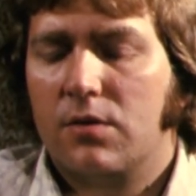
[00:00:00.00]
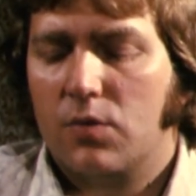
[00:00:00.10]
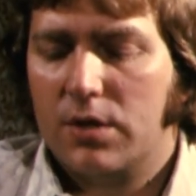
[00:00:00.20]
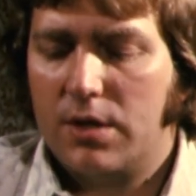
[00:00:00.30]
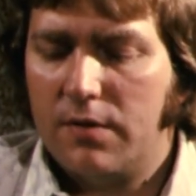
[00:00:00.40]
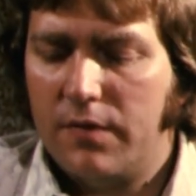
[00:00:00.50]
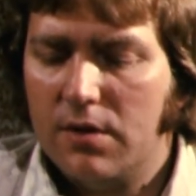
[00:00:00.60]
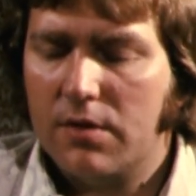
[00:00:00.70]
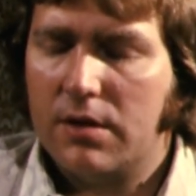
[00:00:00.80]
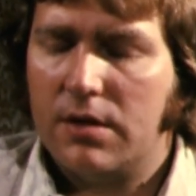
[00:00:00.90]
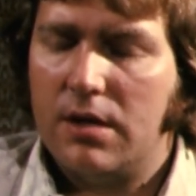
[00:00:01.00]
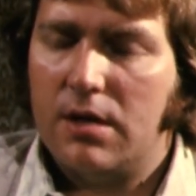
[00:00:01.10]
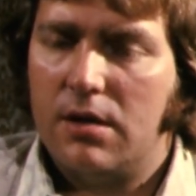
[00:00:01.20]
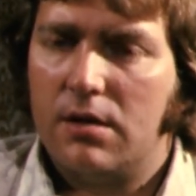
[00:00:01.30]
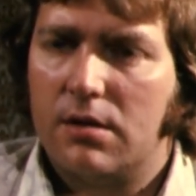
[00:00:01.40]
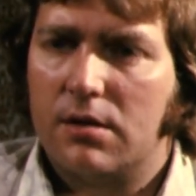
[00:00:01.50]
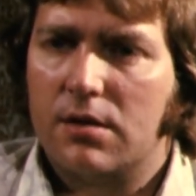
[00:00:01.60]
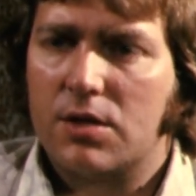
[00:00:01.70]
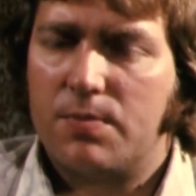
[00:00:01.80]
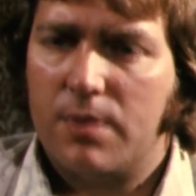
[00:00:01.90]
Well, do you feel that the
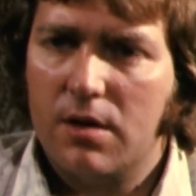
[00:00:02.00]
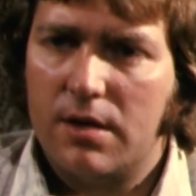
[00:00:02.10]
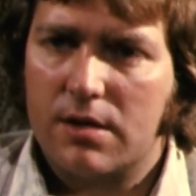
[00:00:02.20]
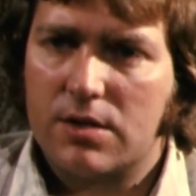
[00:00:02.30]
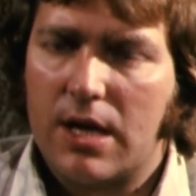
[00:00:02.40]
experience